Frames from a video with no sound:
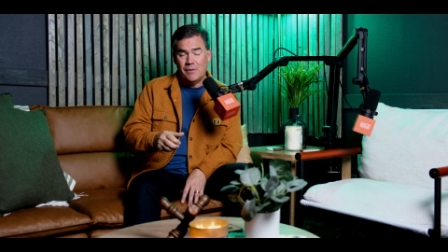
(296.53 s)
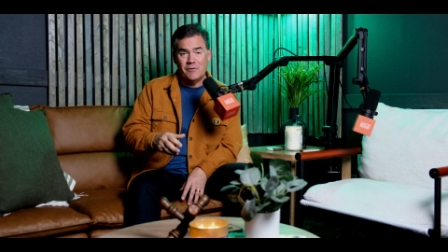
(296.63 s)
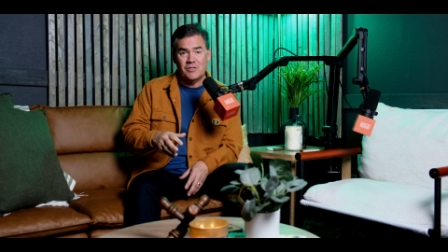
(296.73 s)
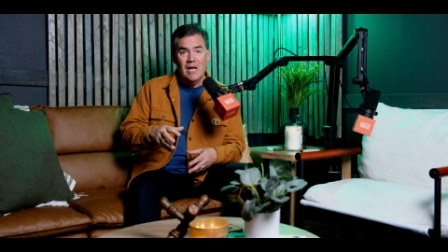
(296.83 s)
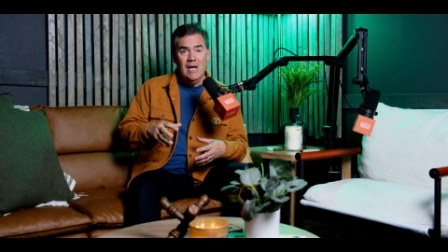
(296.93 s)
And
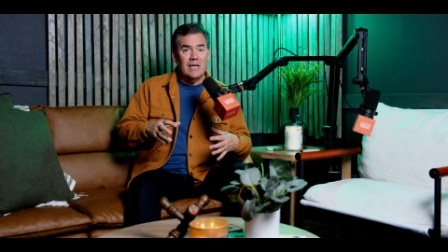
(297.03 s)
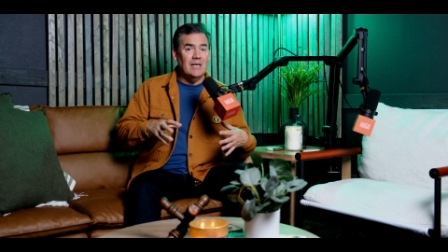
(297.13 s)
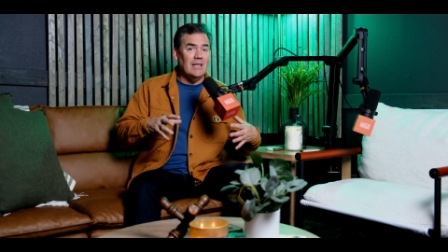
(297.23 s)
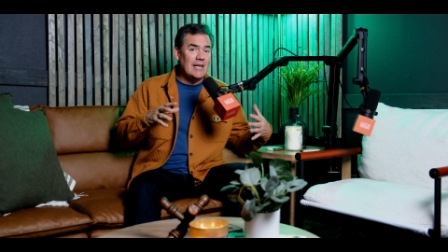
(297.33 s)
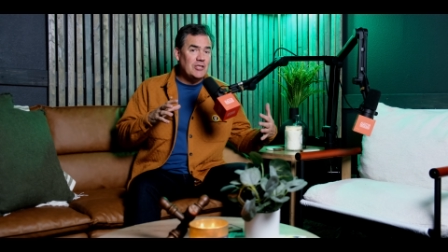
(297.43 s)
there's
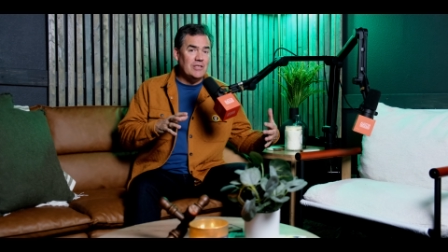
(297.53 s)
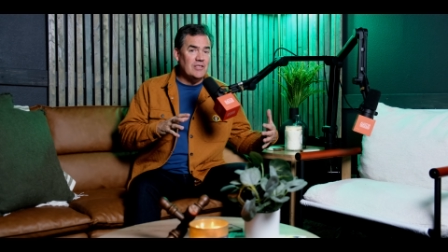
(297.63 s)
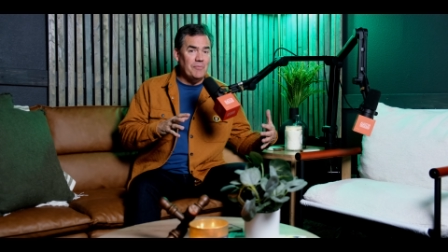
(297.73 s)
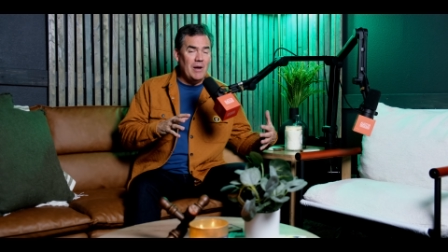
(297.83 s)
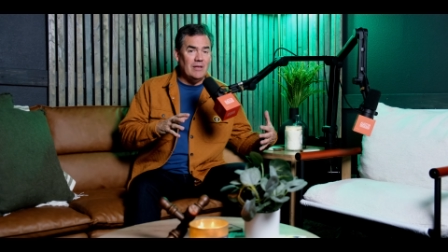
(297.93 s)
collections
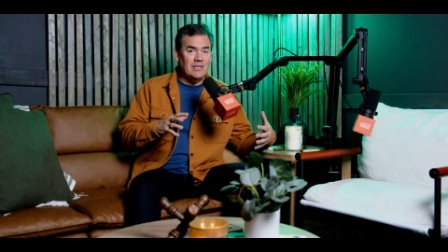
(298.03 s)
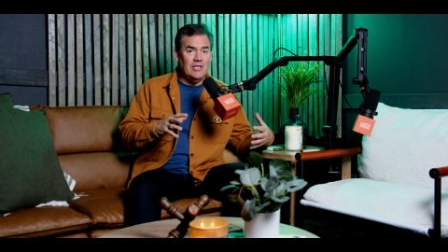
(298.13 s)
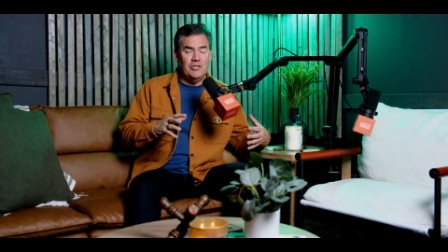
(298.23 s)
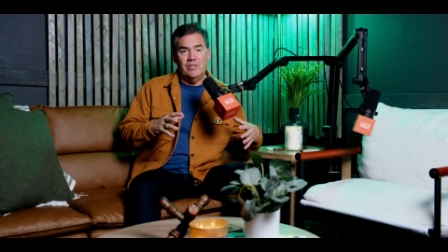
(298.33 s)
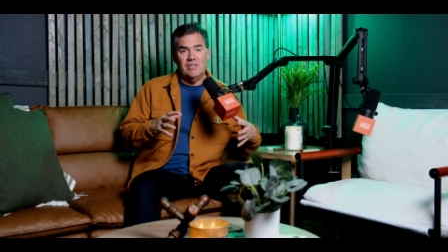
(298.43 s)
of
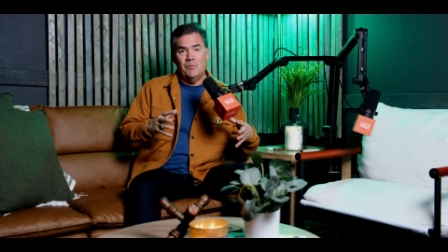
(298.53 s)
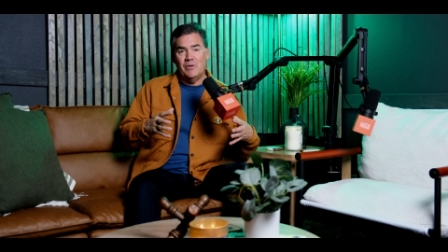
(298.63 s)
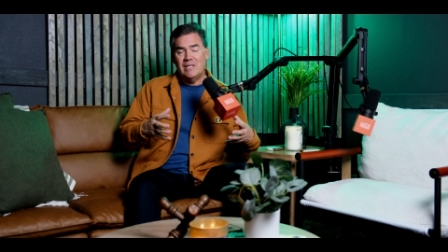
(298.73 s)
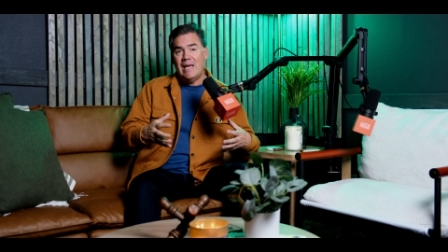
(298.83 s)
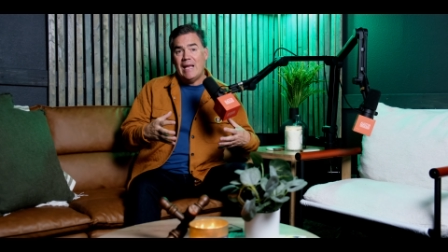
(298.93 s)
politicians that want
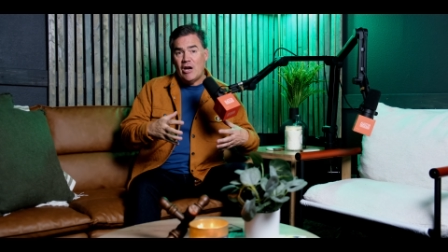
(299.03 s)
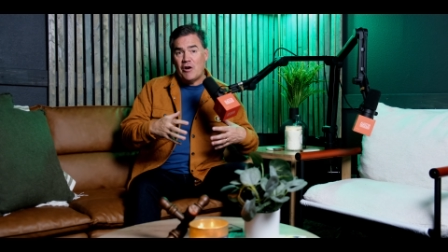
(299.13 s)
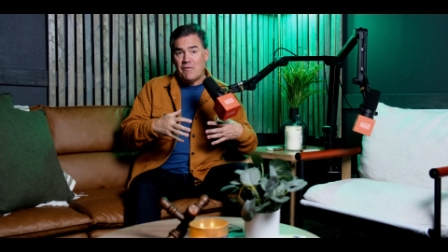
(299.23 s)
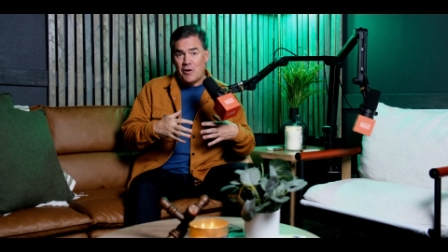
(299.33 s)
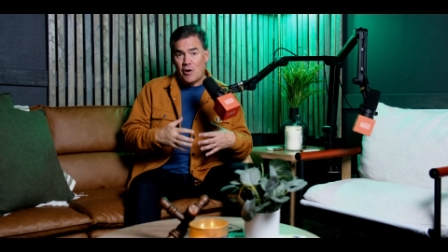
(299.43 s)
to take
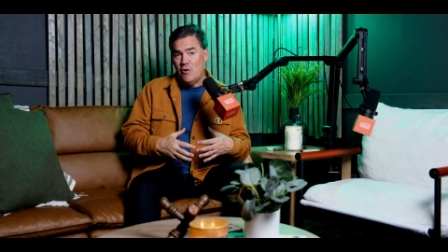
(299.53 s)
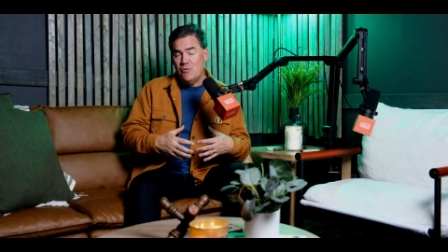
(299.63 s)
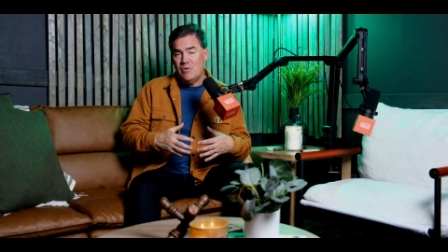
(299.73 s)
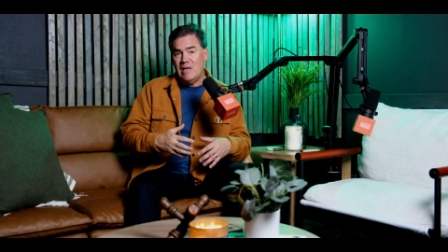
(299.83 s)
care of their own,